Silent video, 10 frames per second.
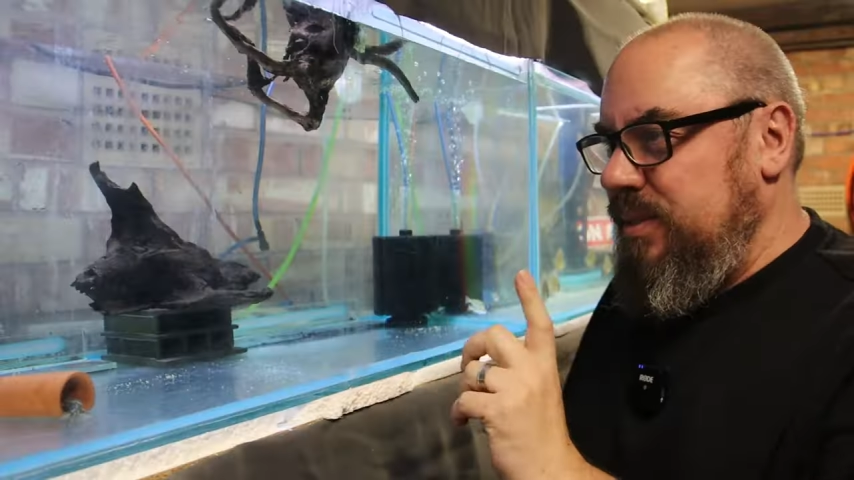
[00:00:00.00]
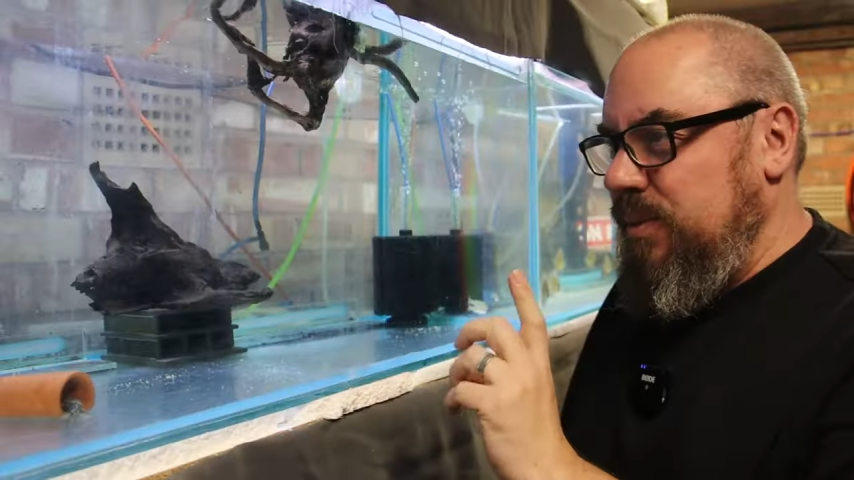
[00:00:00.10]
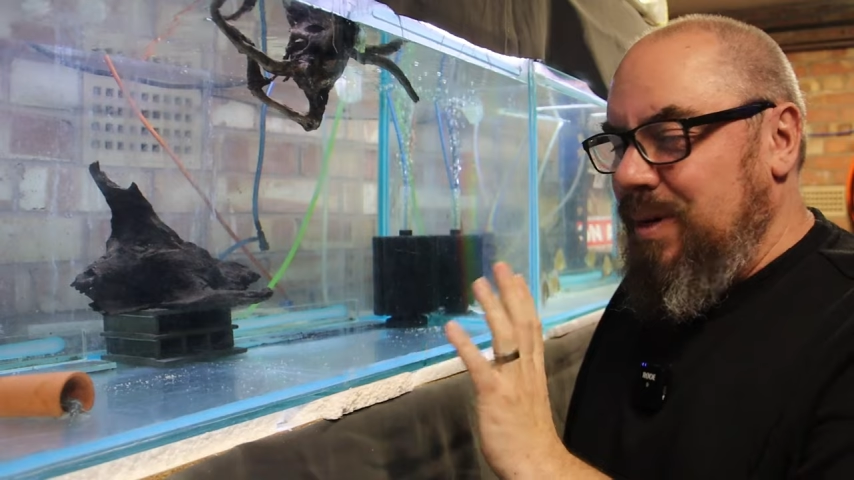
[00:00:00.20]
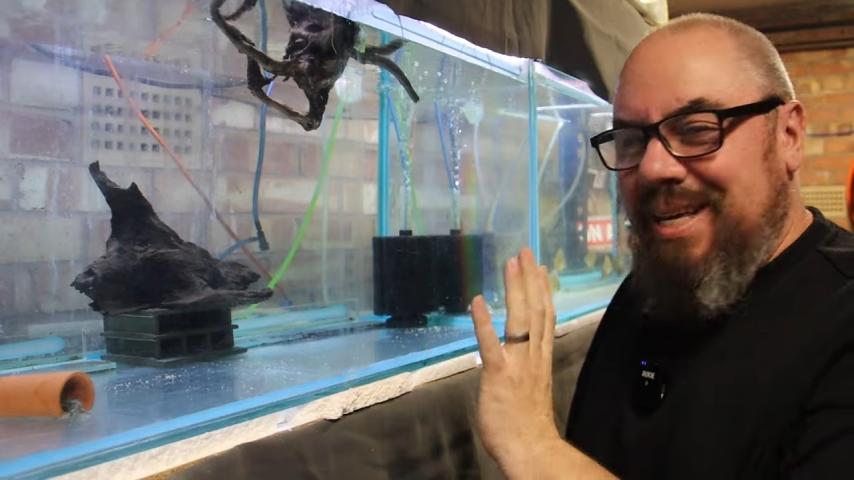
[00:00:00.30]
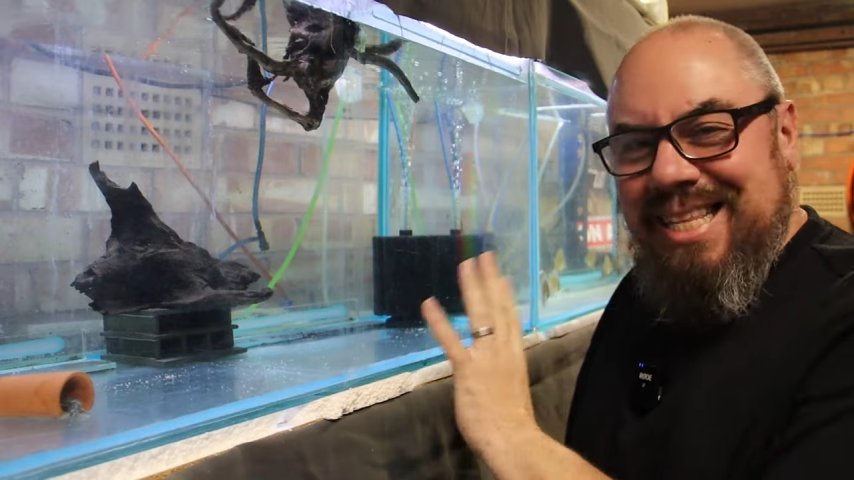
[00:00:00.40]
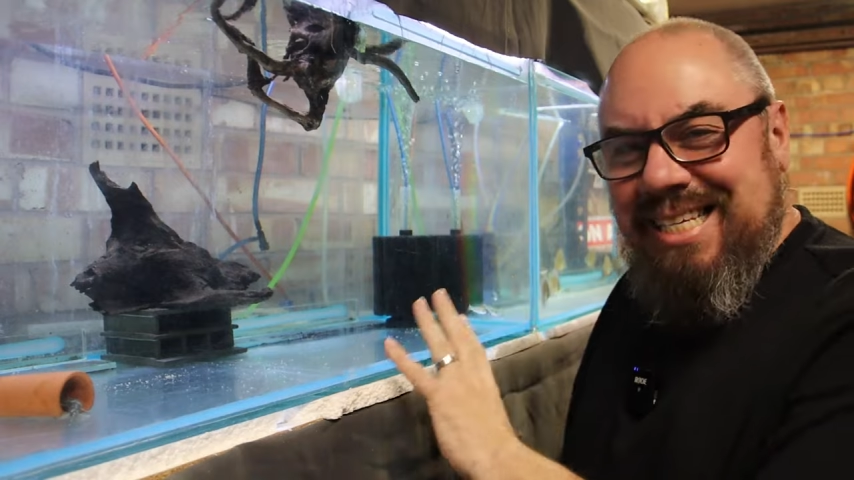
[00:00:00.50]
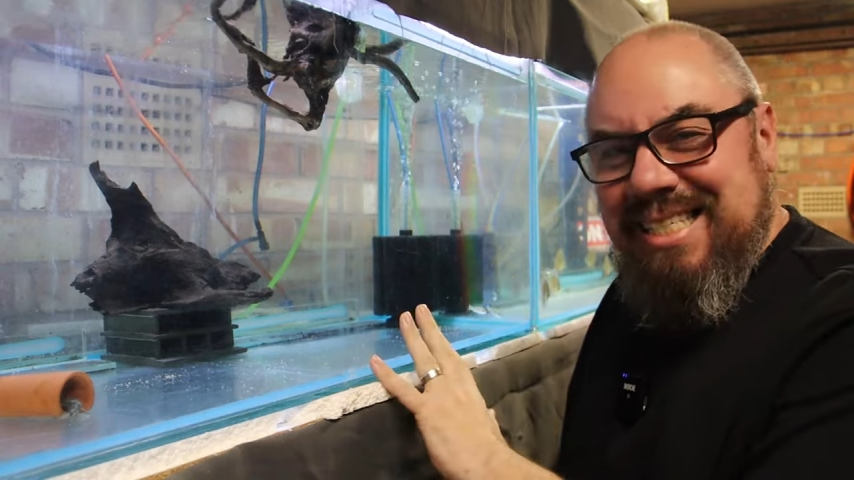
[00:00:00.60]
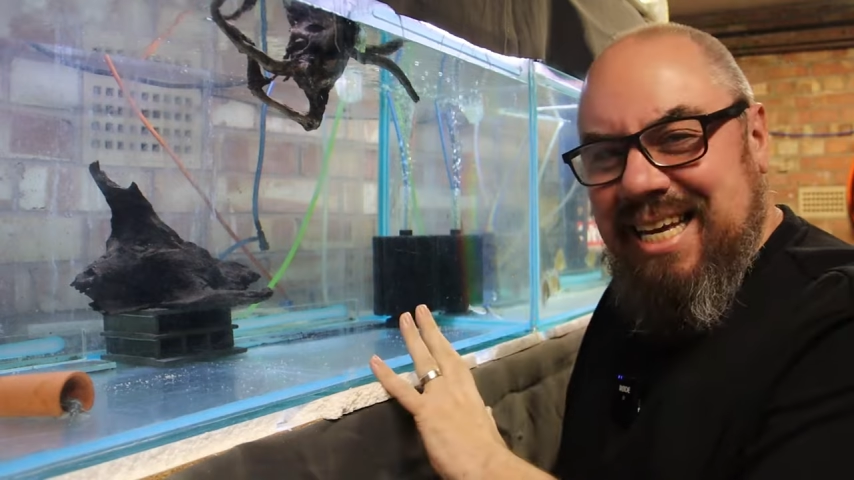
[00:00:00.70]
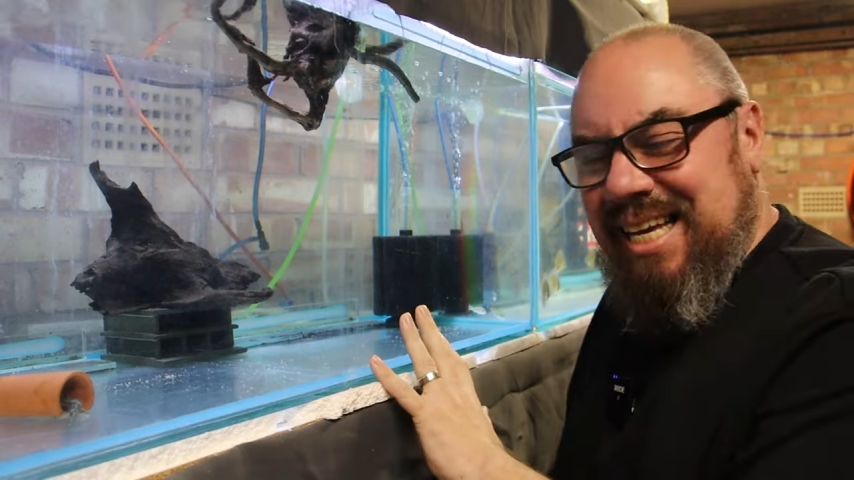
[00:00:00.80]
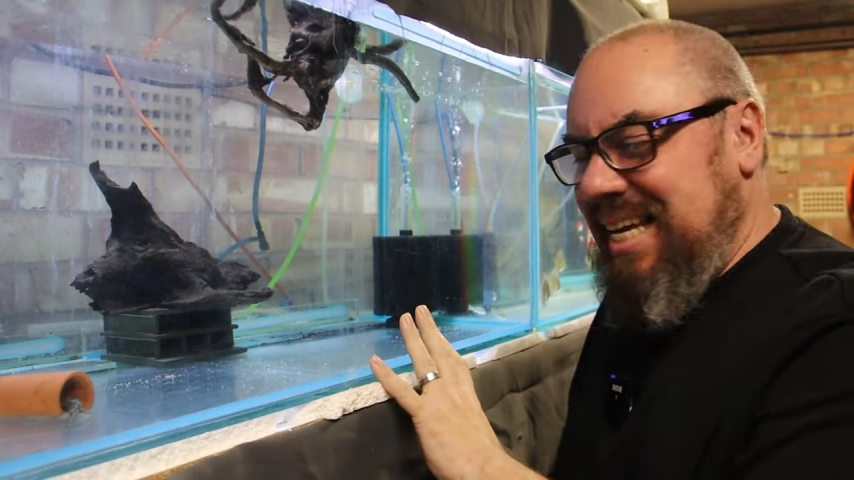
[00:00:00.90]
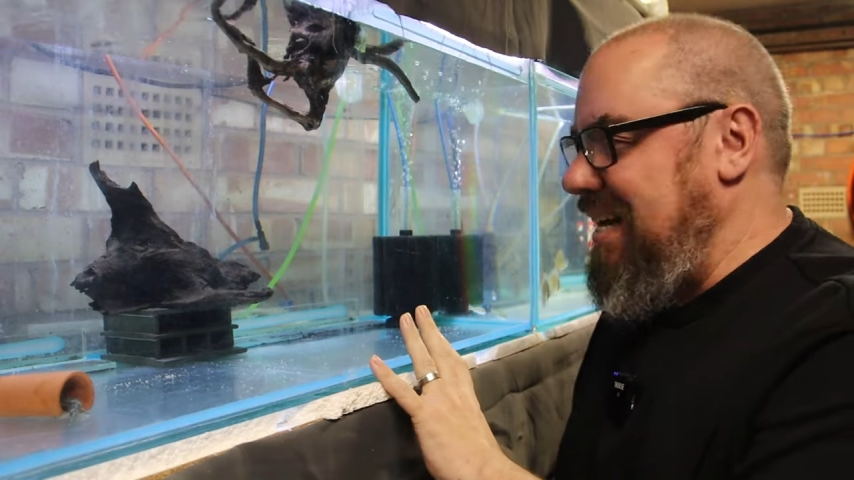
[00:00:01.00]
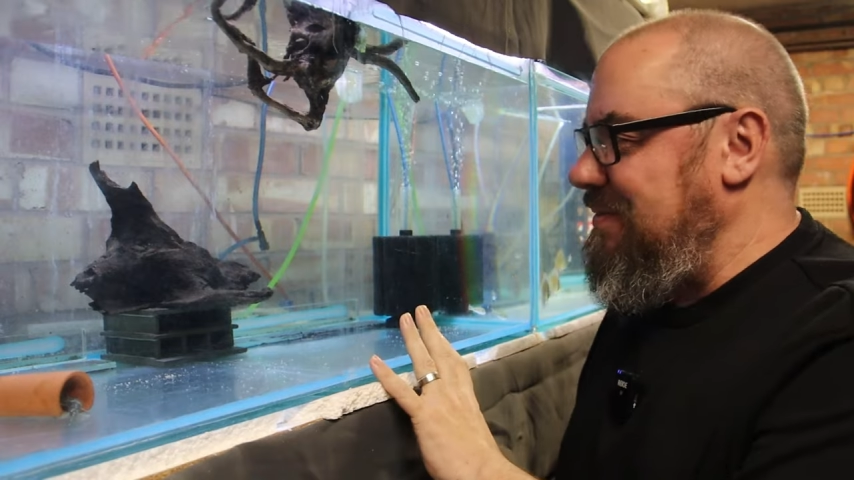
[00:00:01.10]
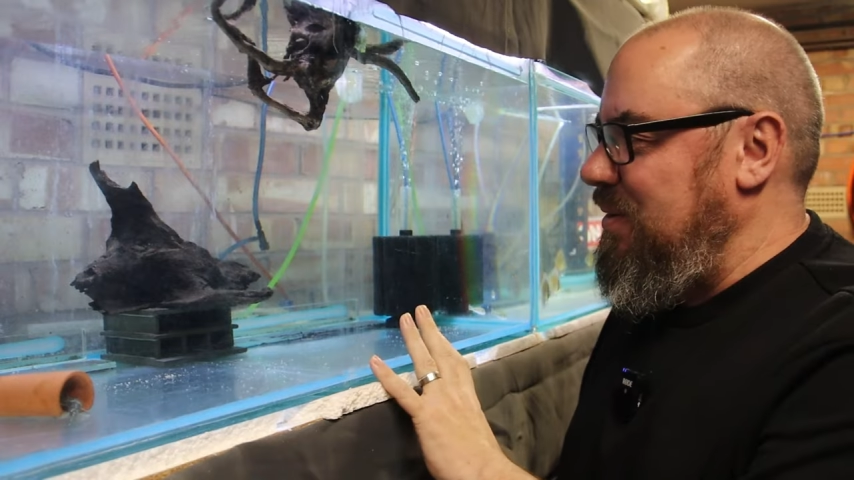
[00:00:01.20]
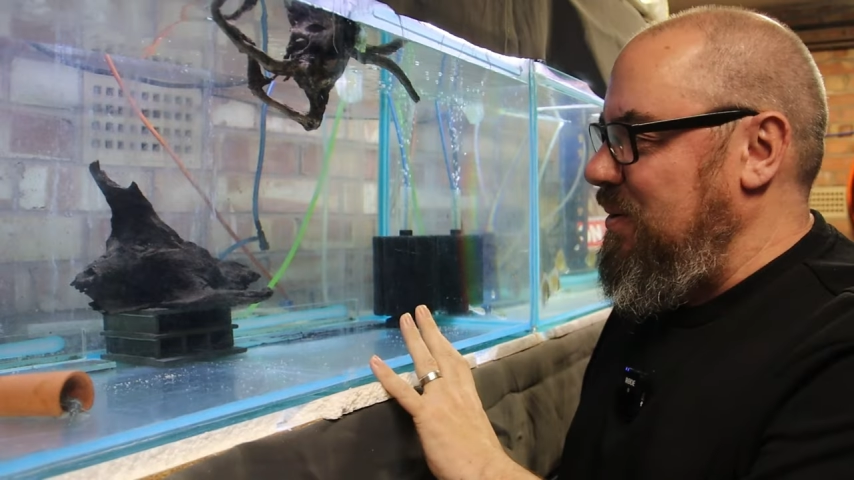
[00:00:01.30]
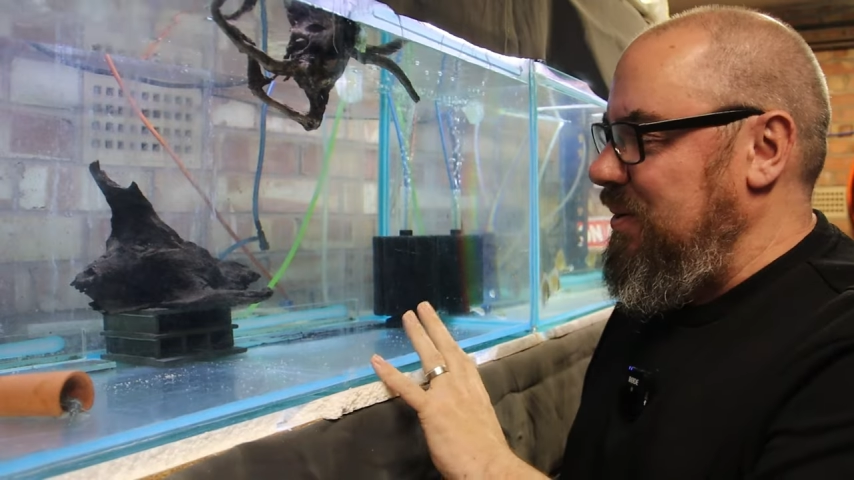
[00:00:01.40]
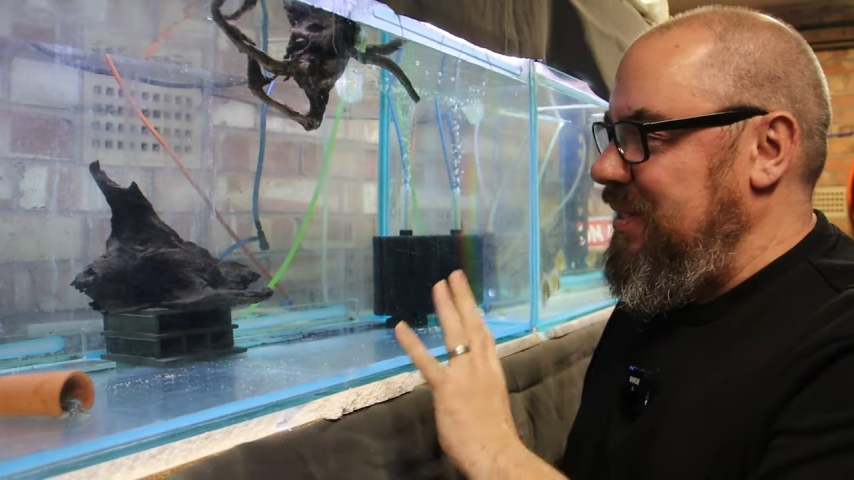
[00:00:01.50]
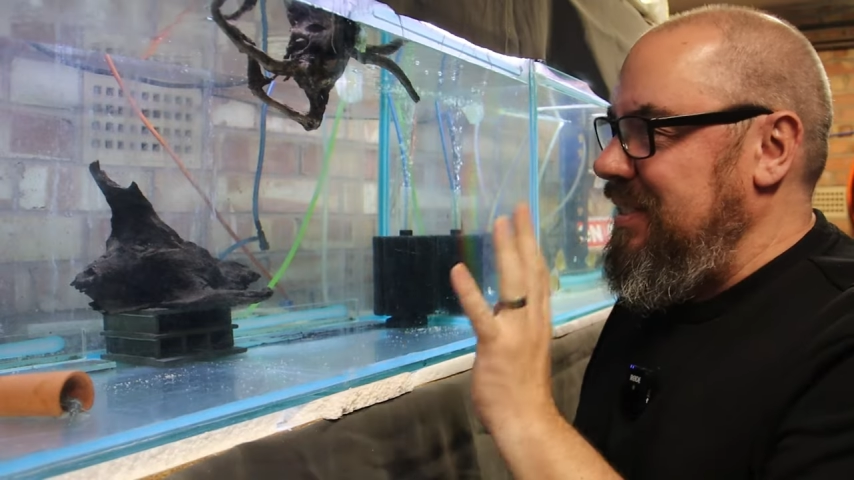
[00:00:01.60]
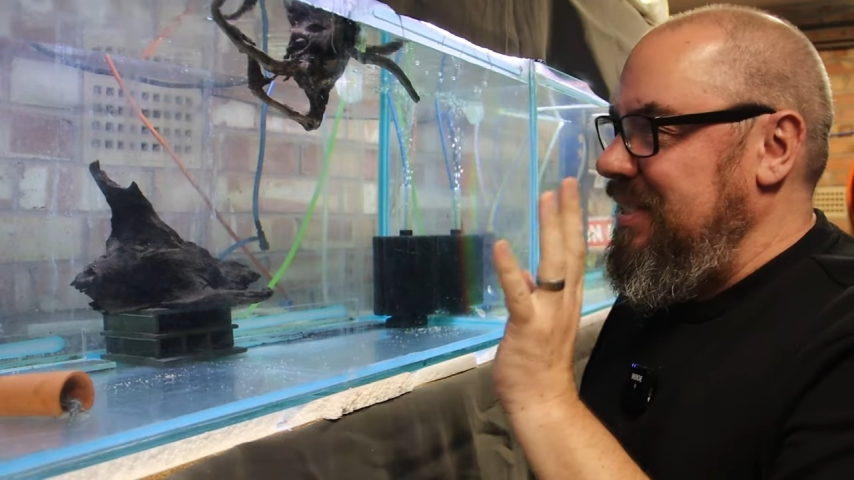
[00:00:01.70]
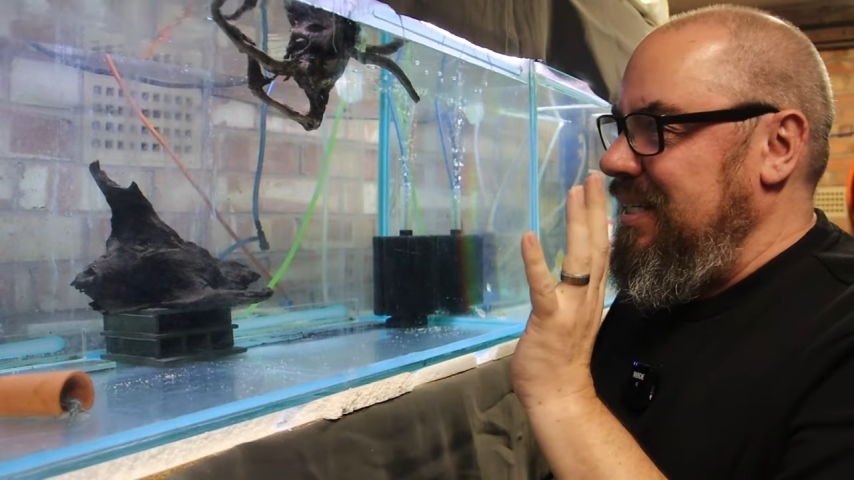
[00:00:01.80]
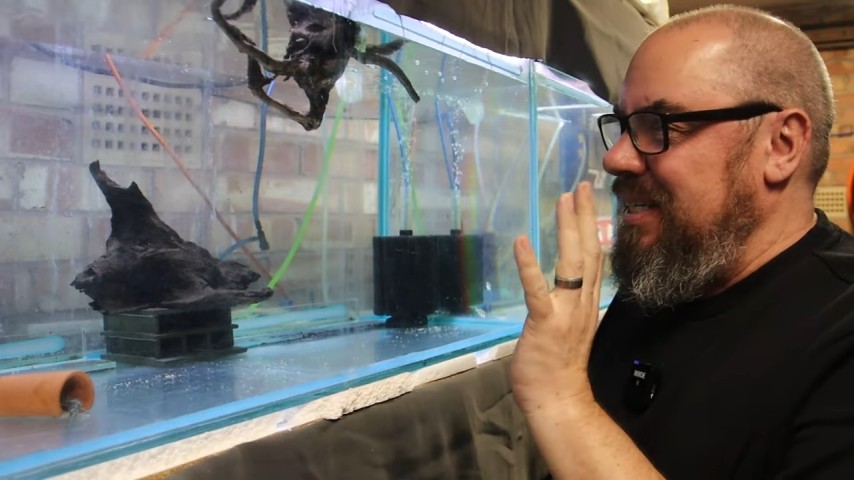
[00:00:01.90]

So in this tank I've got